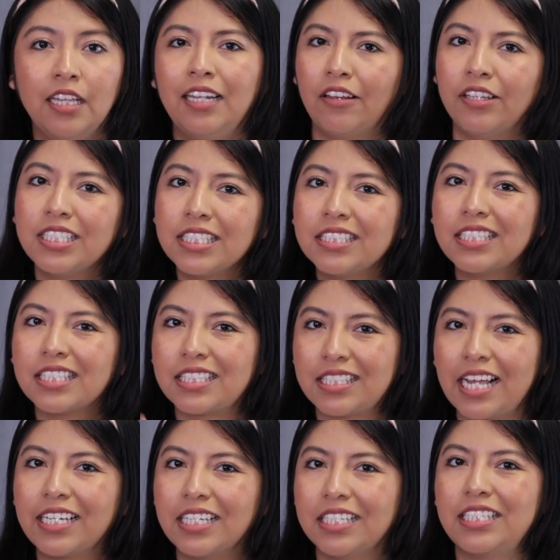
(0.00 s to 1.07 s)
Now, this is the
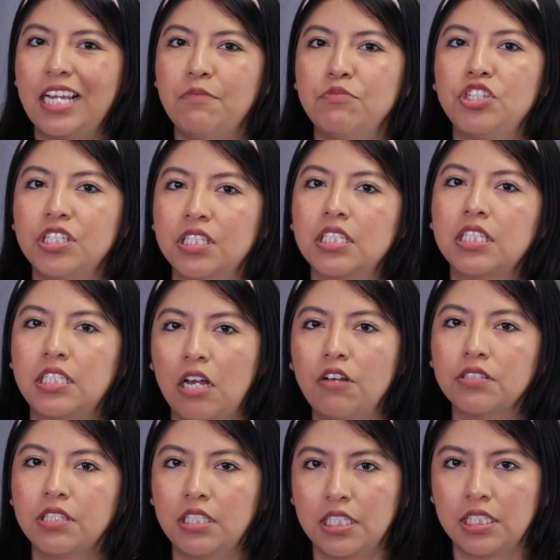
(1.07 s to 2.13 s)
second time Jesus
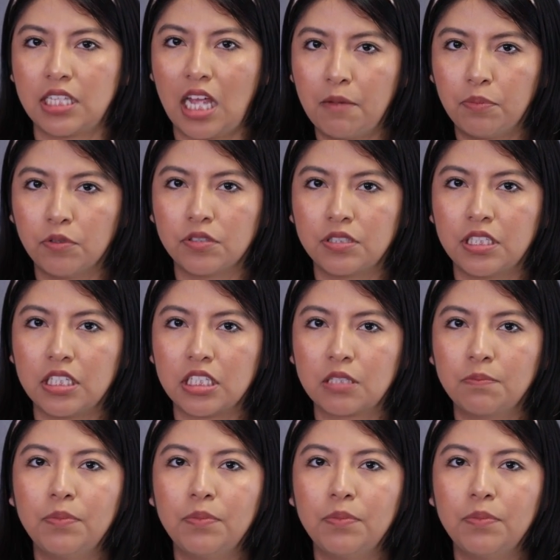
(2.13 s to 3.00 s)
tells the disciples this,